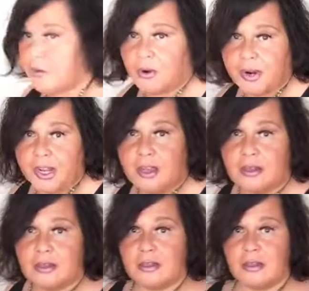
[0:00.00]
already
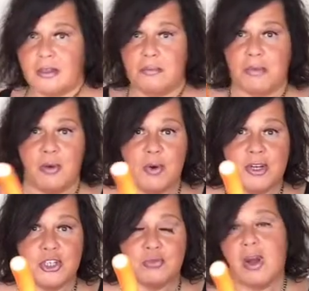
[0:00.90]
my
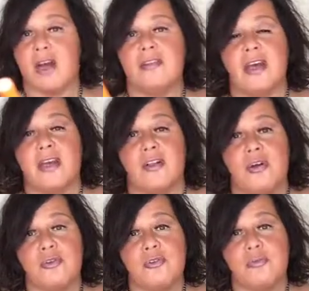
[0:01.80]
1-inch rods, and I'll
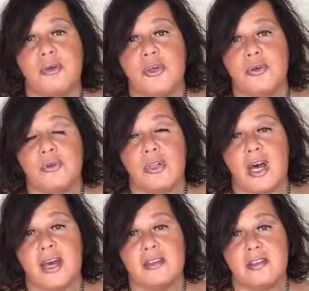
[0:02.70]
also be
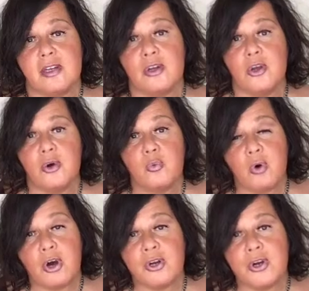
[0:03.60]
utilizing
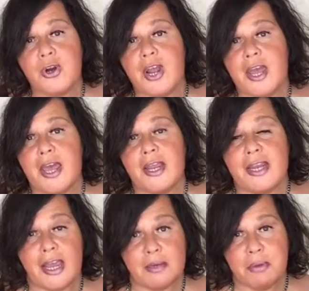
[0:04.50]
water and
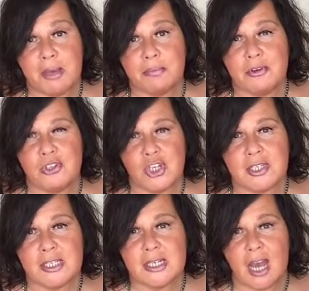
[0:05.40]
end papers
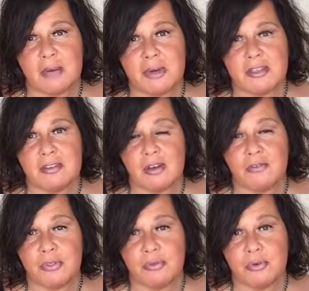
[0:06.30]
just to guide myself
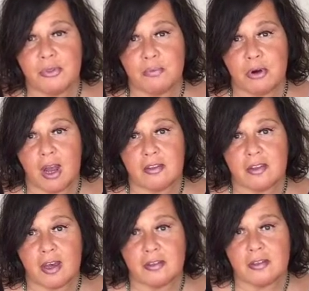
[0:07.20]
through the
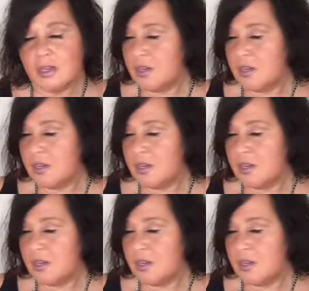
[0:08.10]
process.